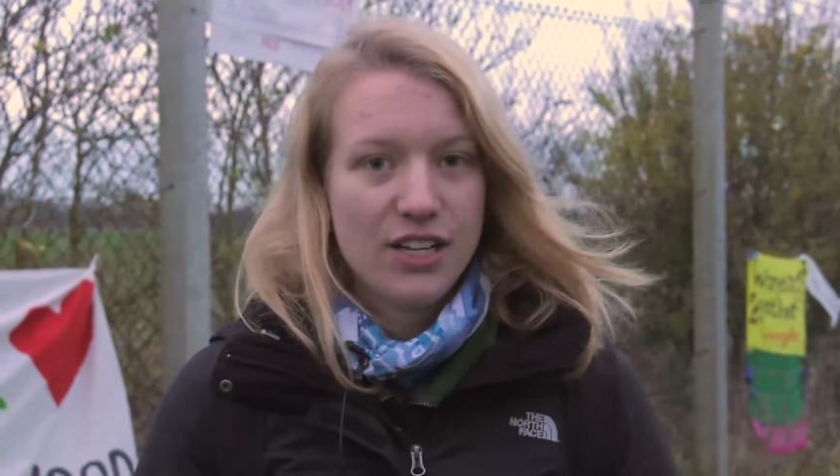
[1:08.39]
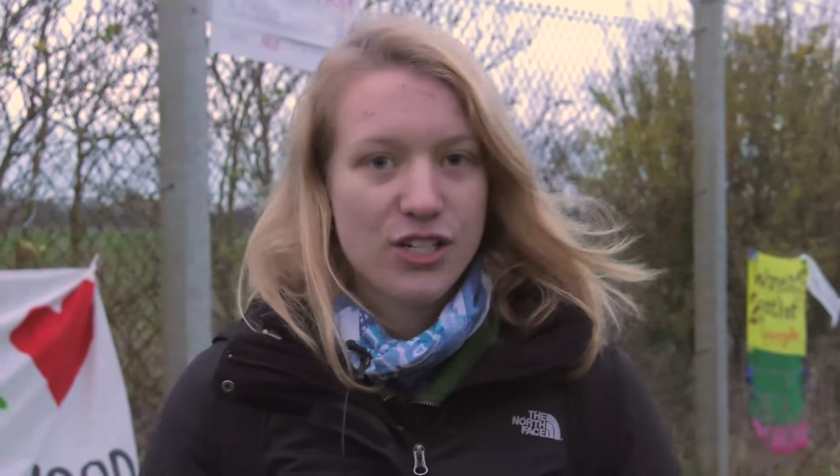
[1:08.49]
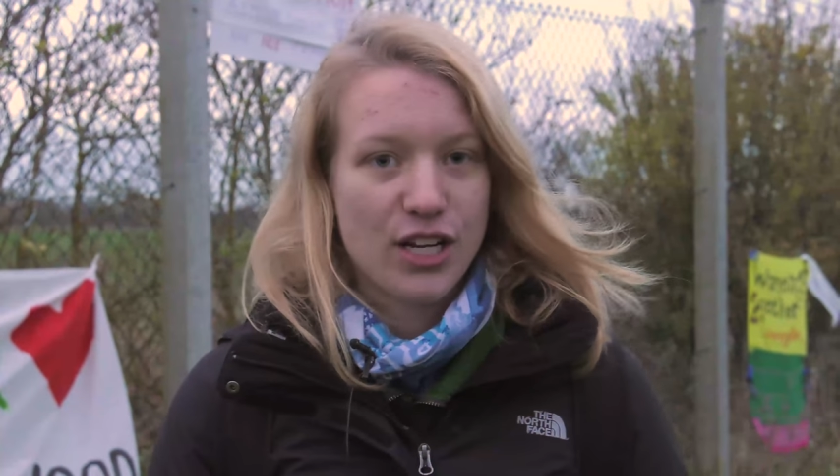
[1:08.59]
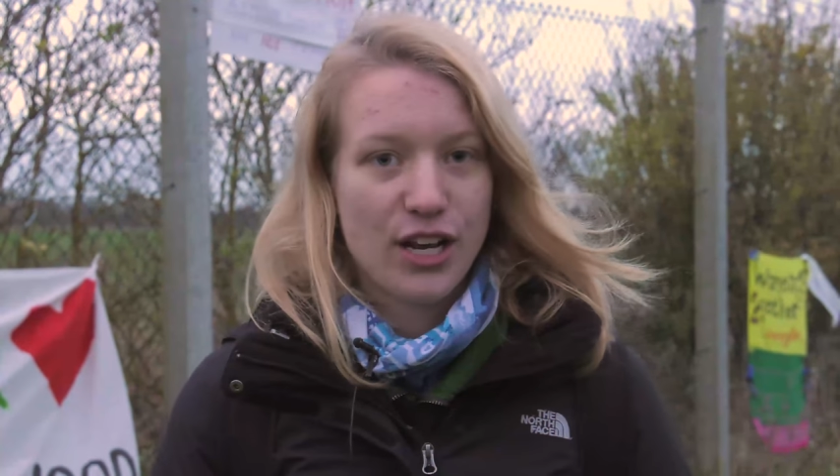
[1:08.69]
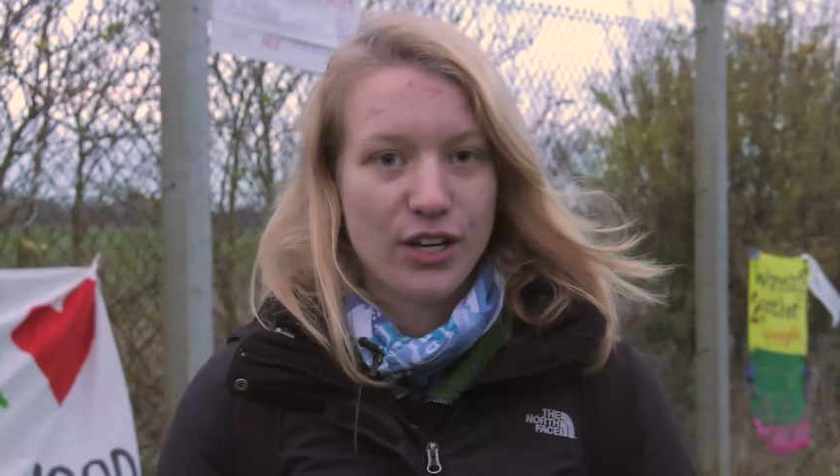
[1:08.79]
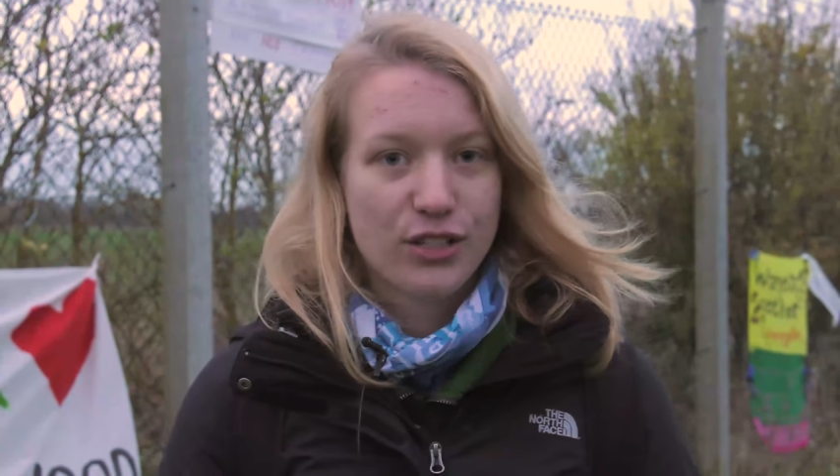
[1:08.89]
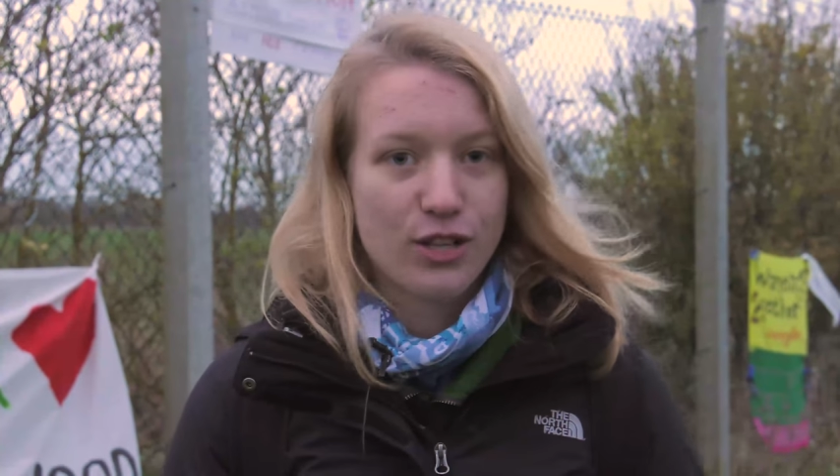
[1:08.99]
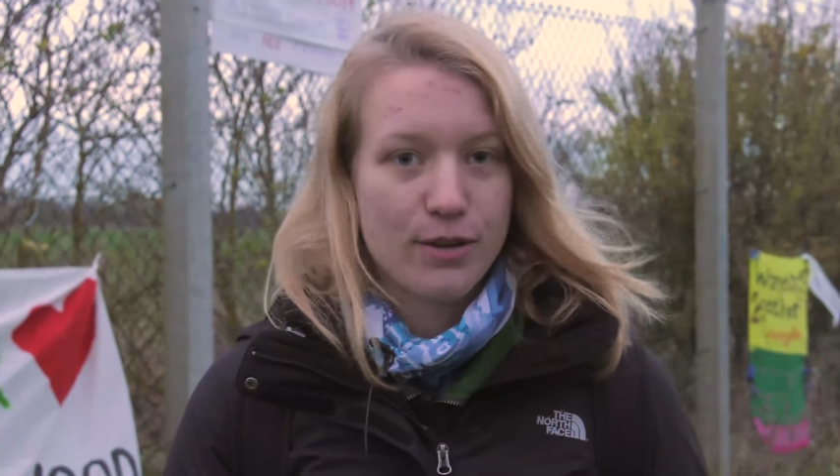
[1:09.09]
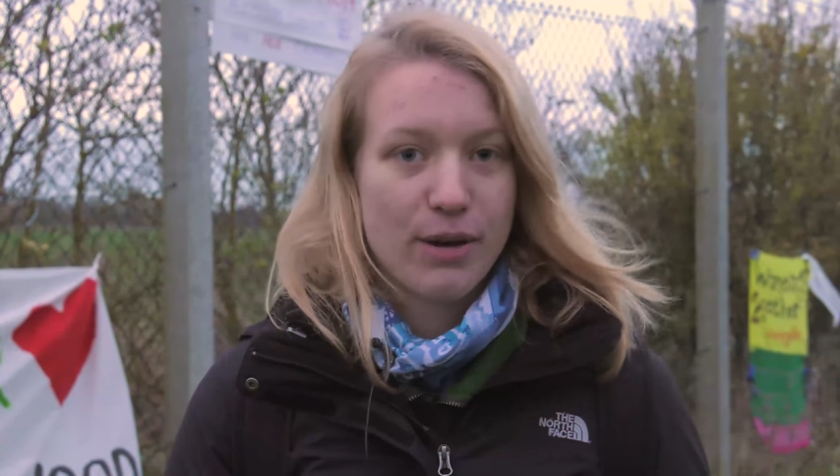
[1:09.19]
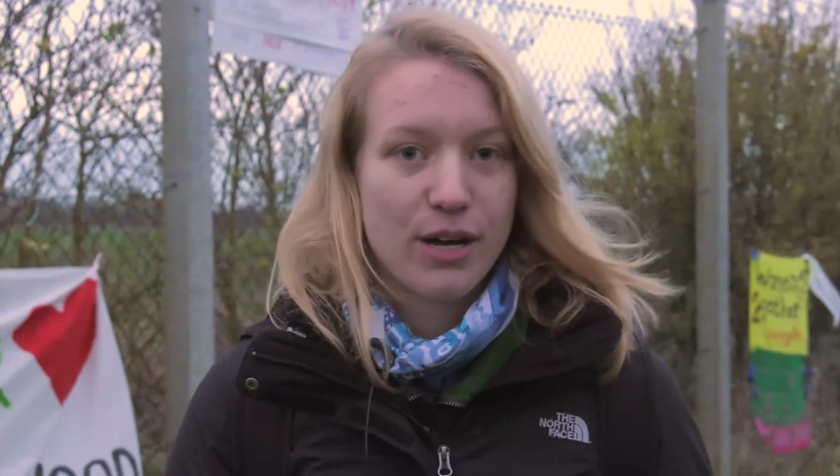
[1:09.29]
She looks
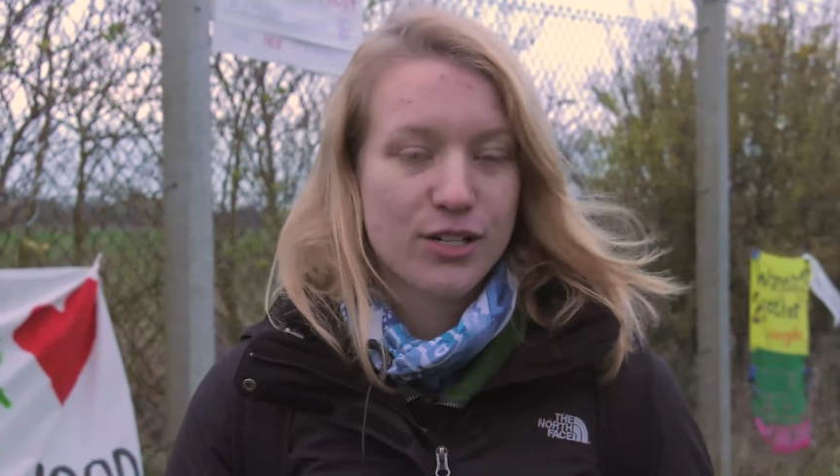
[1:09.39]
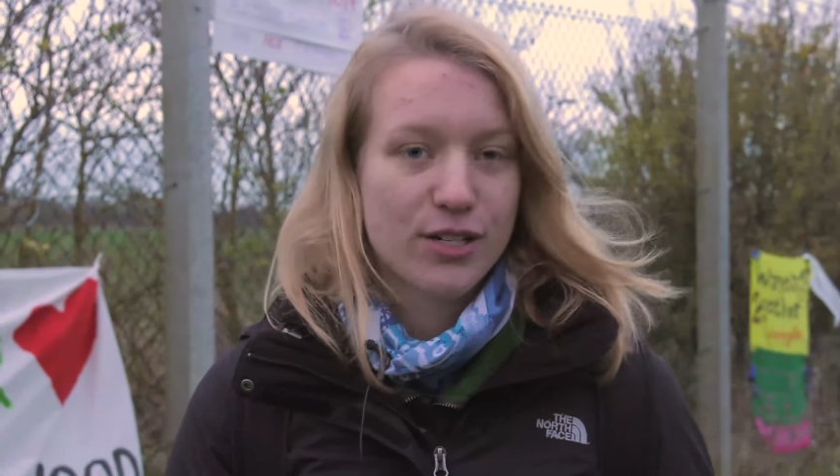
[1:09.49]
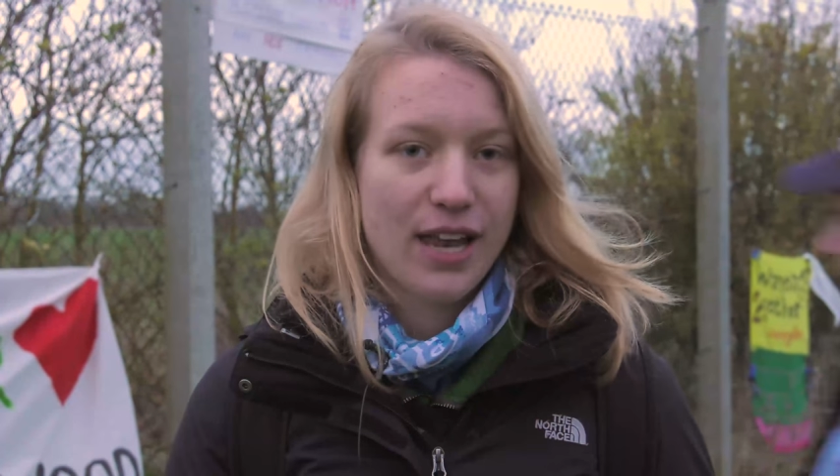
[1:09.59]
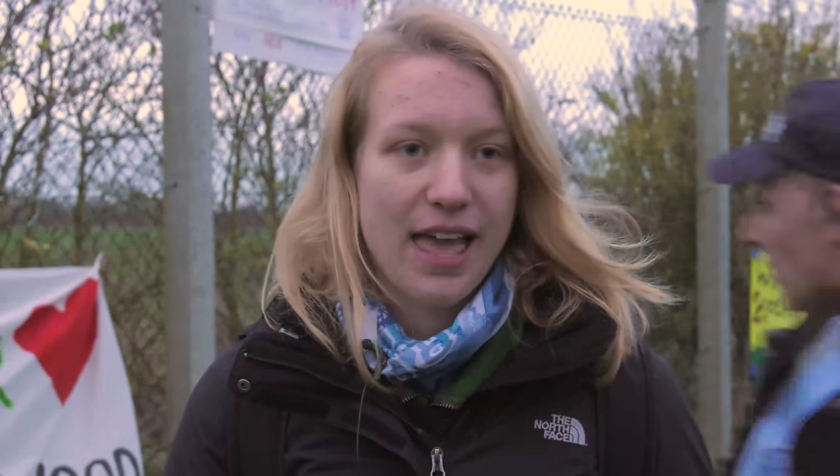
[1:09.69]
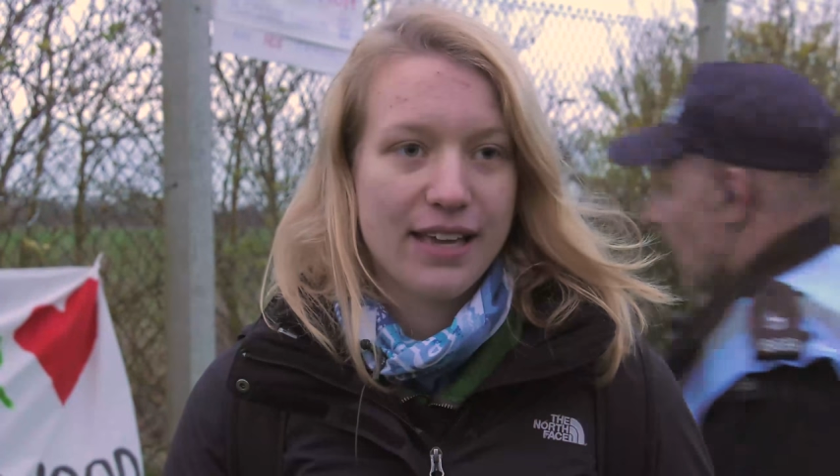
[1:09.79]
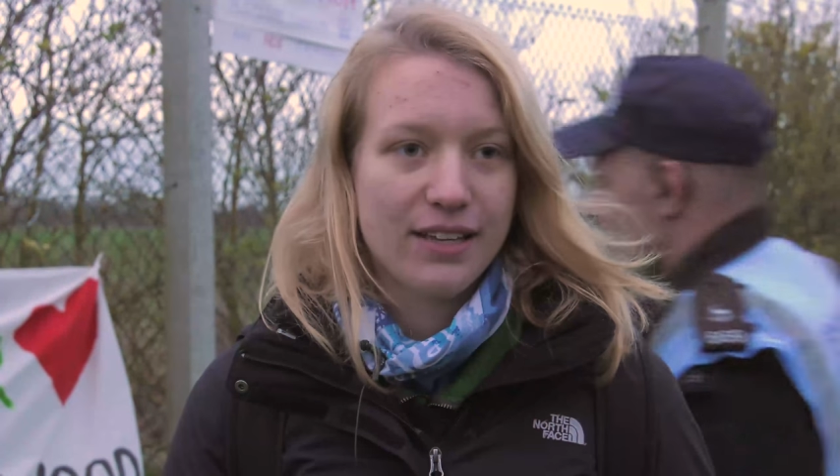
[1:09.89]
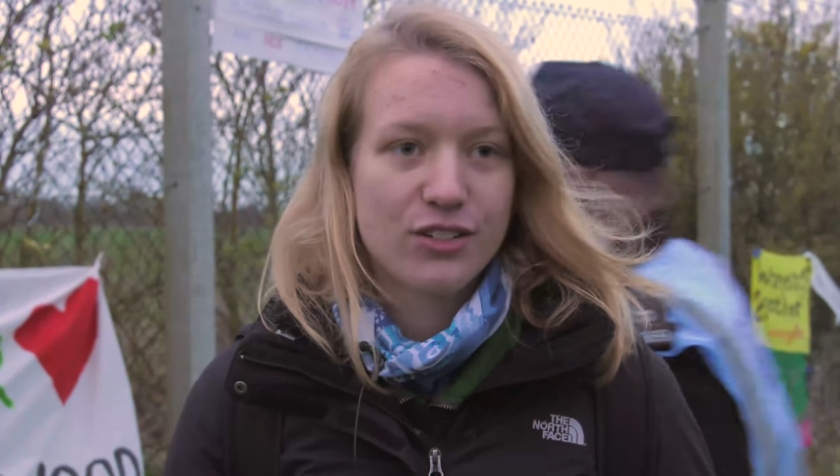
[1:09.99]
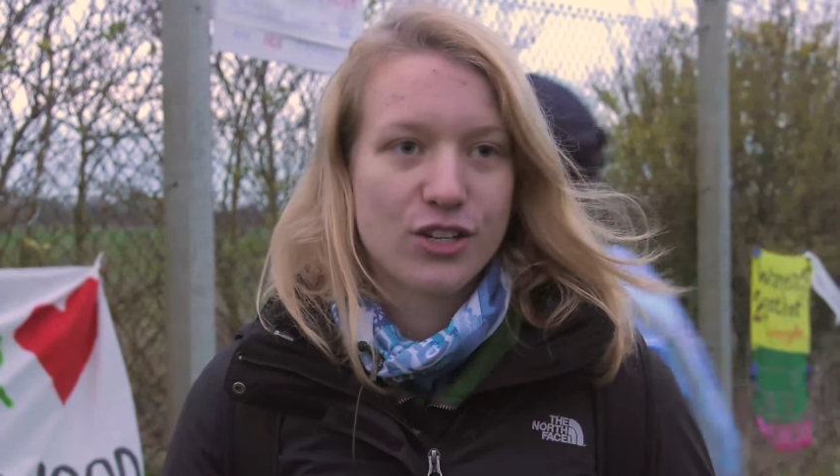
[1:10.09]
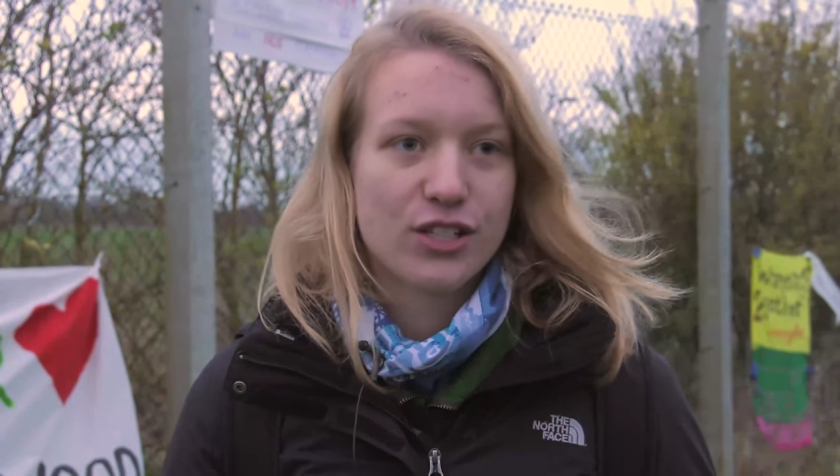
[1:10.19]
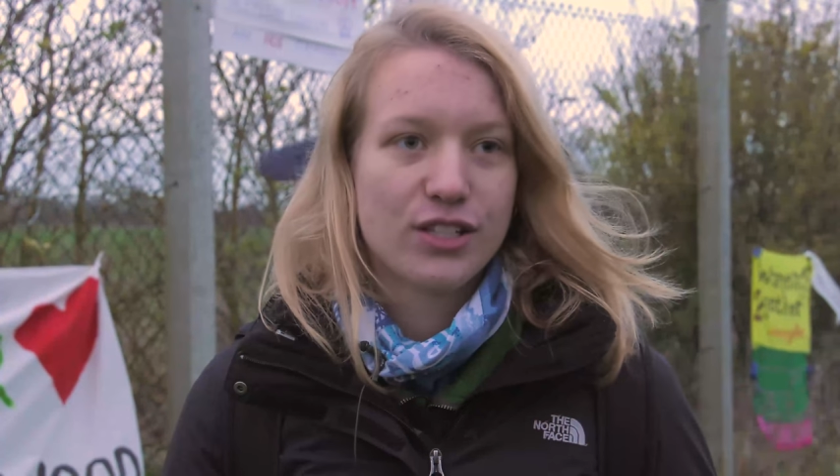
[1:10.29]
so much like
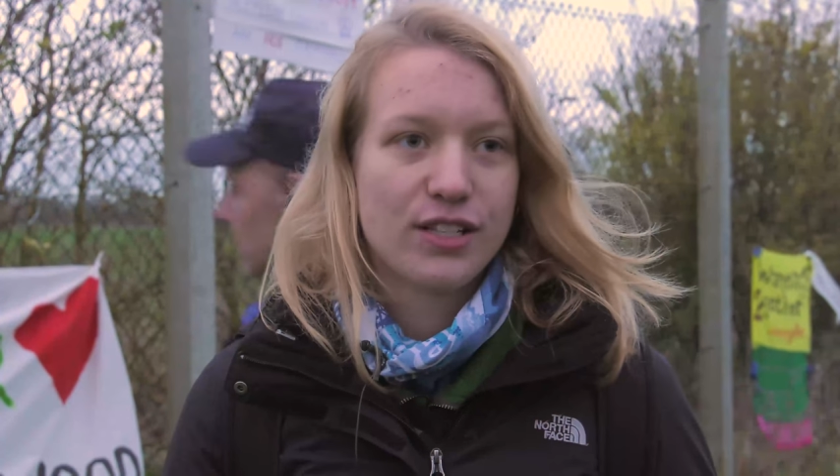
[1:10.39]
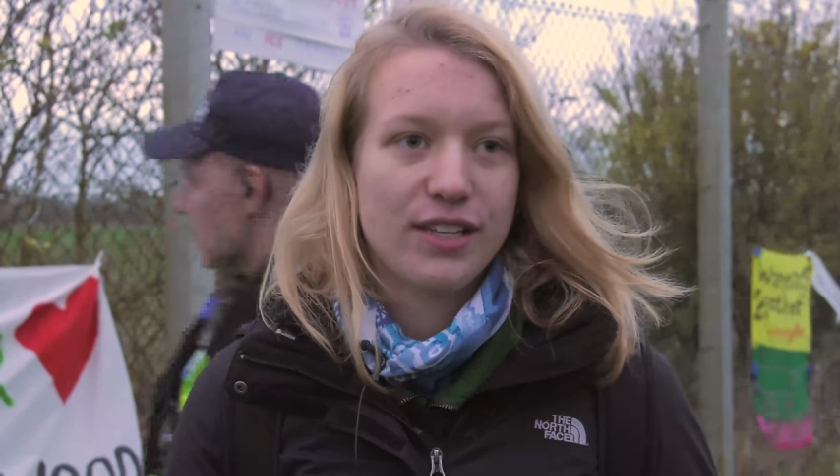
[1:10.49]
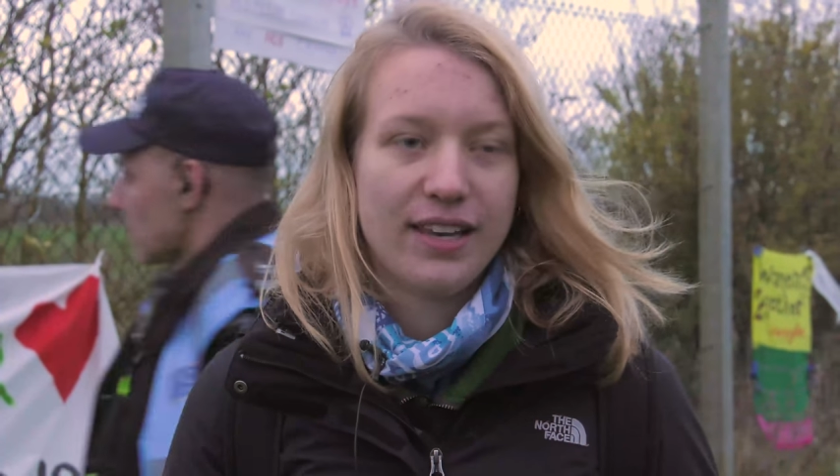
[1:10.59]
just